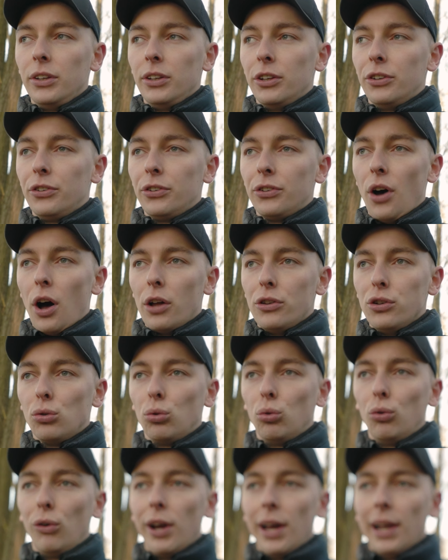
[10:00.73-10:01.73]
you start
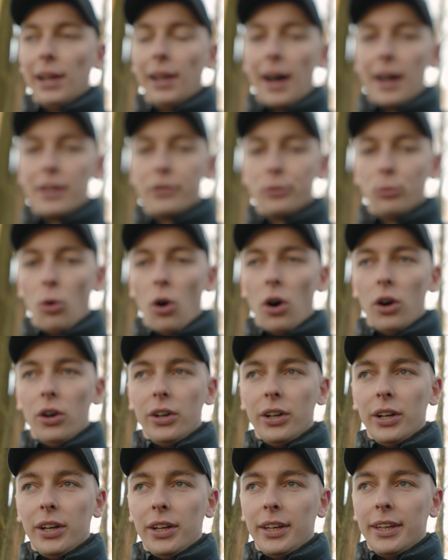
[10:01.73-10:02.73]
to realise what
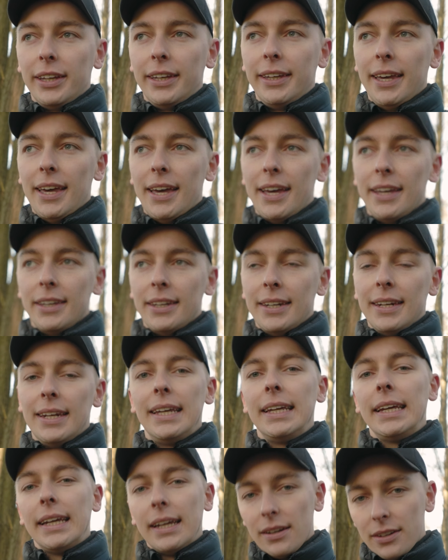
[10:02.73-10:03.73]
gear you
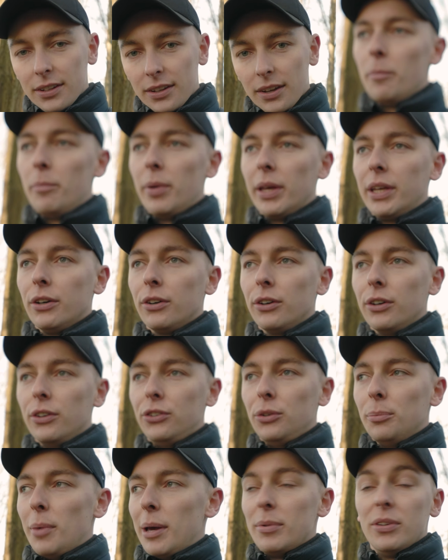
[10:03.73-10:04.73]
need,
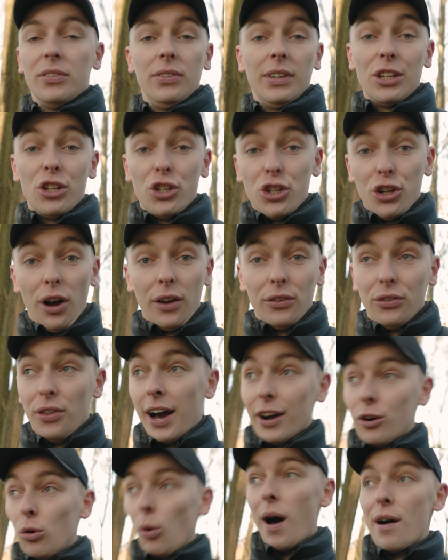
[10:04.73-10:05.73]
because you maybe see shots
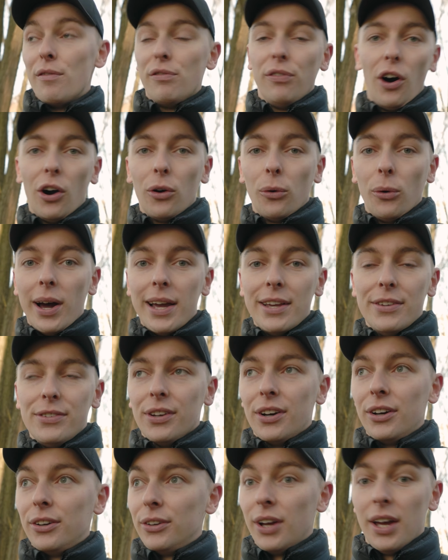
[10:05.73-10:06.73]
that quite far away.
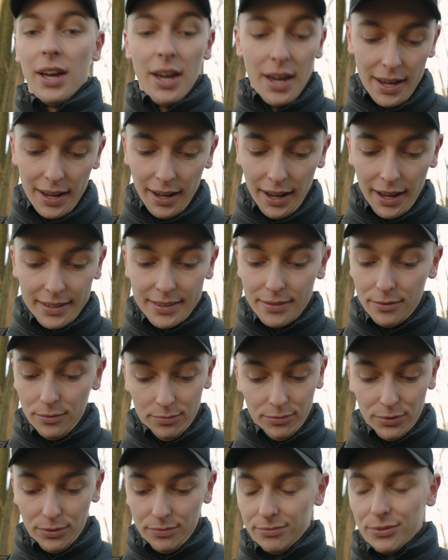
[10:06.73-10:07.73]
So
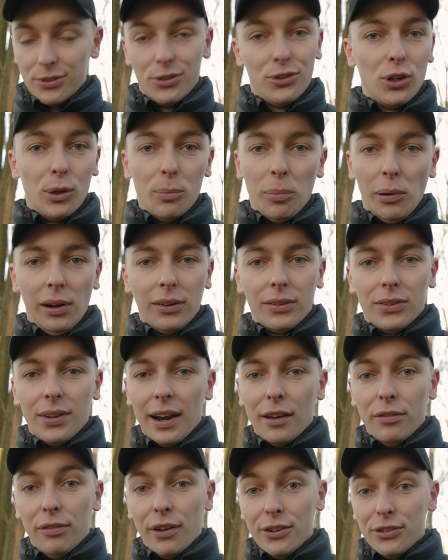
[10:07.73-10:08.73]
super long
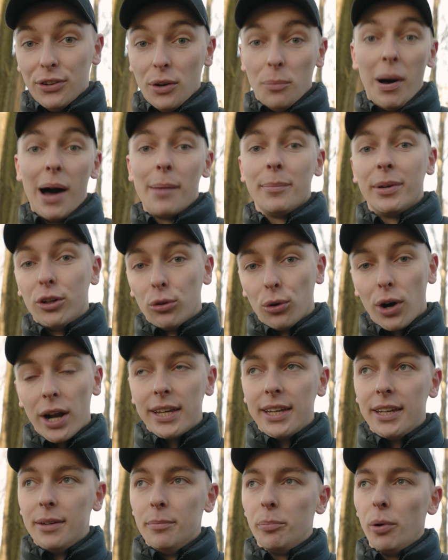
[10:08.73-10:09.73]
telephoto might be
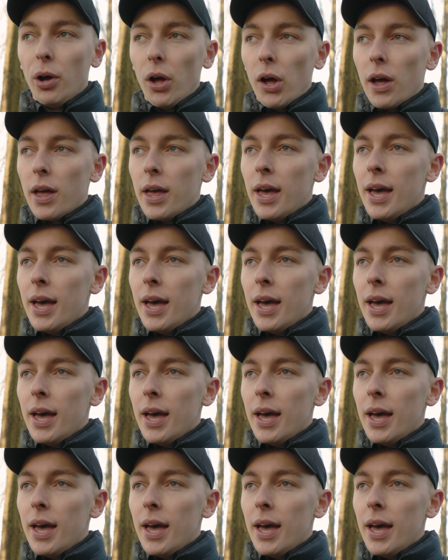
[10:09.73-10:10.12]
great, but